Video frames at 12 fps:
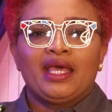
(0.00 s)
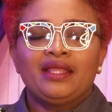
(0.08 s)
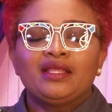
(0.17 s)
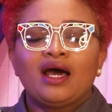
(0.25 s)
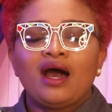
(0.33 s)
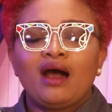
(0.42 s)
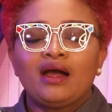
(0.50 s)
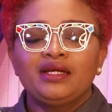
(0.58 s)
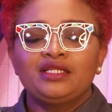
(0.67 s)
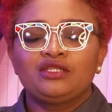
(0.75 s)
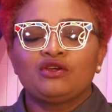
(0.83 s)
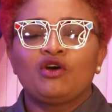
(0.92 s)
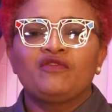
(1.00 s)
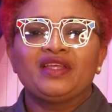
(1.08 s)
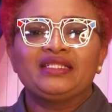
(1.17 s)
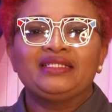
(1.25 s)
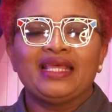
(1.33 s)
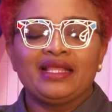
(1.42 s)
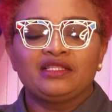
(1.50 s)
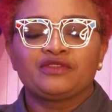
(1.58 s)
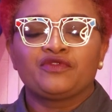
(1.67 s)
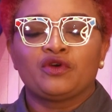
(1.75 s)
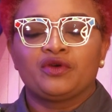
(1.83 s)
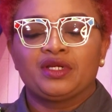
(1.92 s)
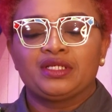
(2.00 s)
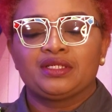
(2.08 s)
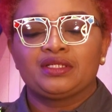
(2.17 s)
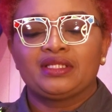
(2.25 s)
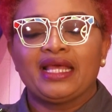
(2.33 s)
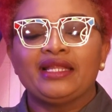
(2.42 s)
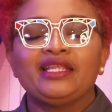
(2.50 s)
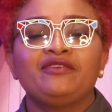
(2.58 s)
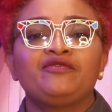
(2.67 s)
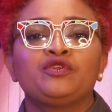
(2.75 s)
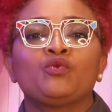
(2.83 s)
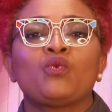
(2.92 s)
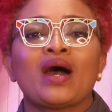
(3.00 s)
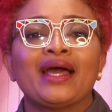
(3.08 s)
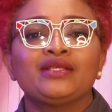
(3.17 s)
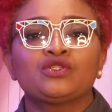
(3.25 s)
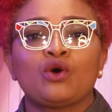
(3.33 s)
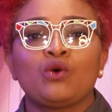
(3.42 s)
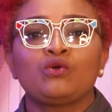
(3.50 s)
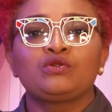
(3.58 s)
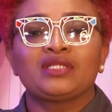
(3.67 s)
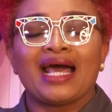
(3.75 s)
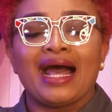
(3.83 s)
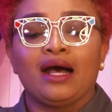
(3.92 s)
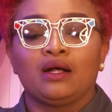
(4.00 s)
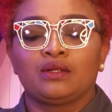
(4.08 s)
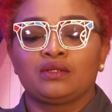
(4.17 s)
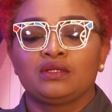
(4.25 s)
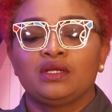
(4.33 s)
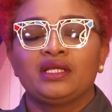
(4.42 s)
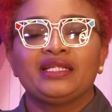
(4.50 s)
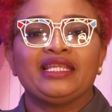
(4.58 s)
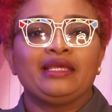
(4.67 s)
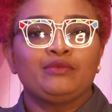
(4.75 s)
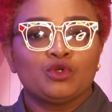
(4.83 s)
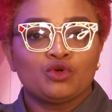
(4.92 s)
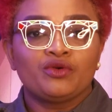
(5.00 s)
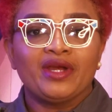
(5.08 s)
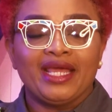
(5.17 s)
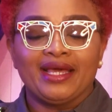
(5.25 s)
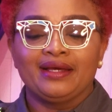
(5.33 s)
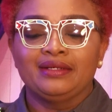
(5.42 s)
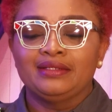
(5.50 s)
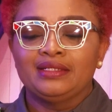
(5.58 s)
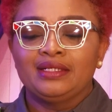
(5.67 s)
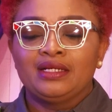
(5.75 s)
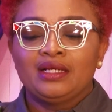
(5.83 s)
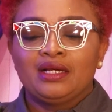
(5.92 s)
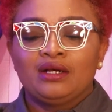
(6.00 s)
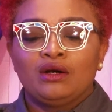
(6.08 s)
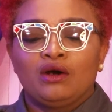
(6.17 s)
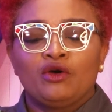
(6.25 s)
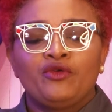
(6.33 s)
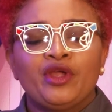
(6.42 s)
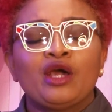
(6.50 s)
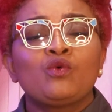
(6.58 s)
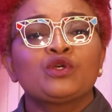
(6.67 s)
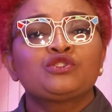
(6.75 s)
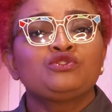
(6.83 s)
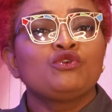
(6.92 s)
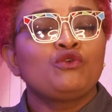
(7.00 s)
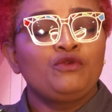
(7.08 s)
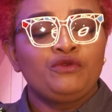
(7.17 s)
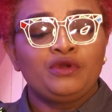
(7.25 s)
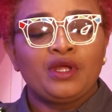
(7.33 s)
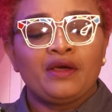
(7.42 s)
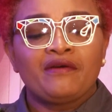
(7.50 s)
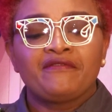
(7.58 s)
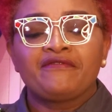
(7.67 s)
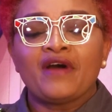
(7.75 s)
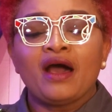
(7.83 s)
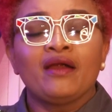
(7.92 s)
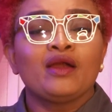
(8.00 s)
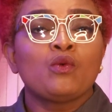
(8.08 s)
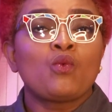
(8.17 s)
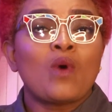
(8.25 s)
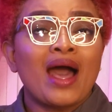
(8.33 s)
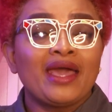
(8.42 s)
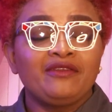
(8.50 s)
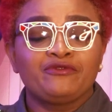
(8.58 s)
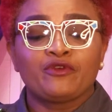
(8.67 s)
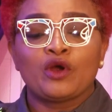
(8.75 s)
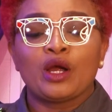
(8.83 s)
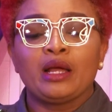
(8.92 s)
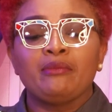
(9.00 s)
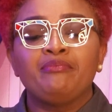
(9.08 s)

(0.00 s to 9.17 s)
In the heart of a dense forest, there lived a wise old owl named Aurea. Aurea was known far and wide for her